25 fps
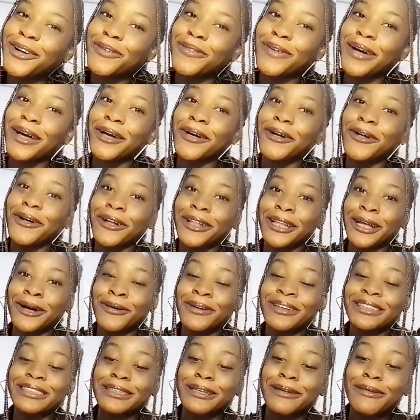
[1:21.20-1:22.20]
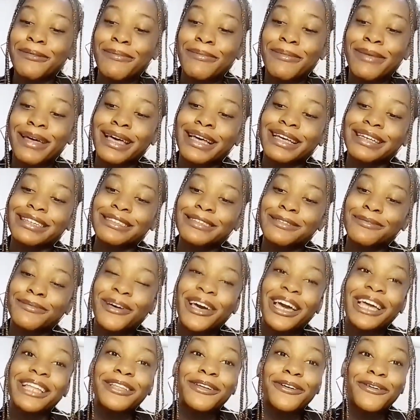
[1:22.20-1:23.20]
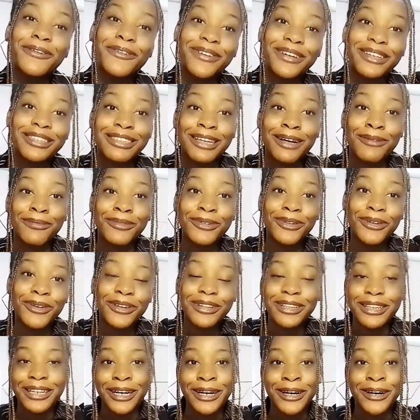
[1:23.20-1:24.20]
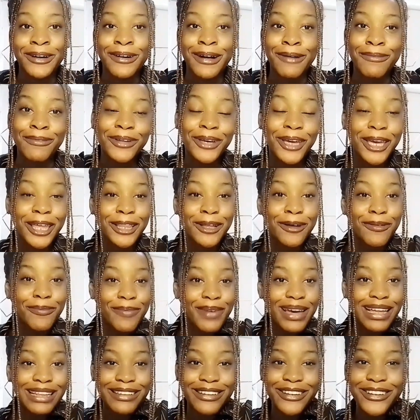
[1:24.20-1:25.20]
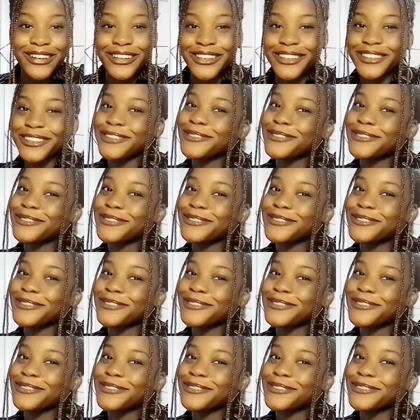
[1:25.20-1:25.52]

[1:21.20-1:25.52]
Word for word: oh my god, that was a mess. But anyways, I'm done now. I'm looking up better.